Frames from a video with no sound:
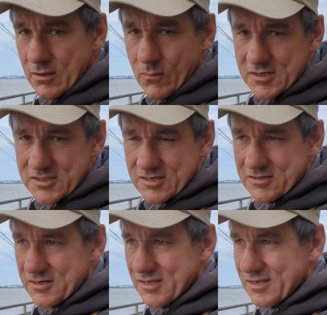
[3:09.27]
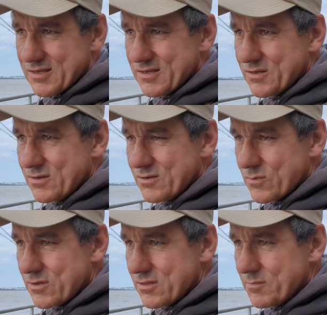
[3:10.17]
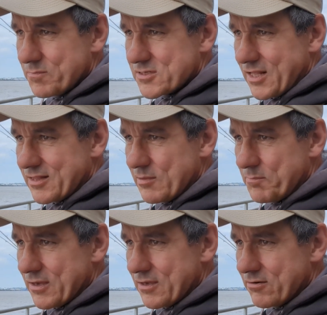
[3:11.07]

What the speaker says: Wessex rig with a slightly bigger